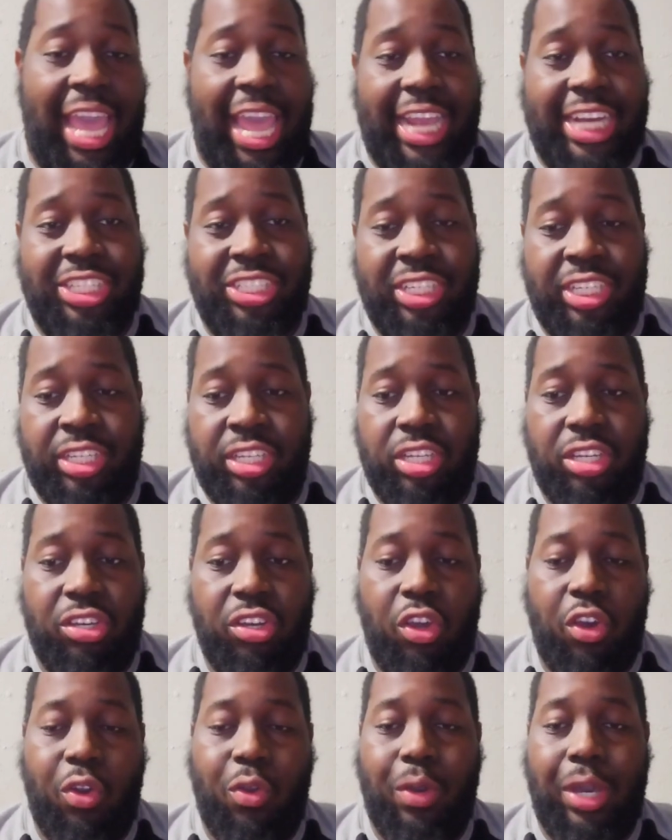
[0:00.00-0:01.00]
action,
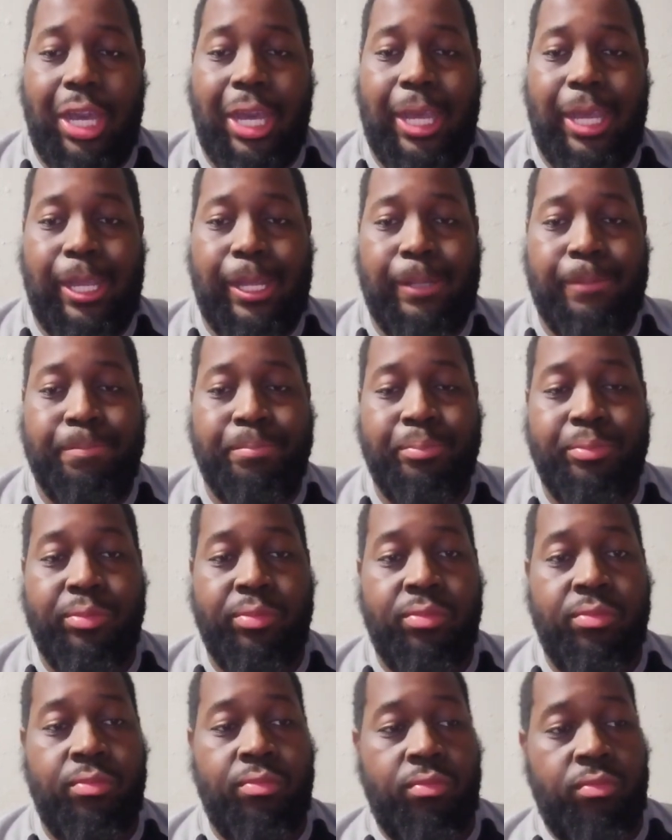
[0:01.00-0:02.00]
no
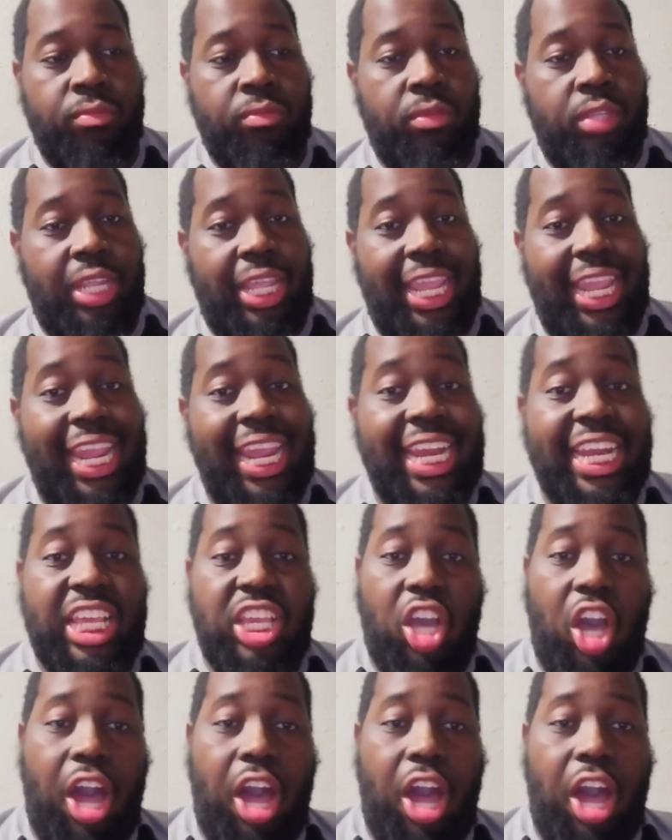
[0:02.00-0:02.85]
any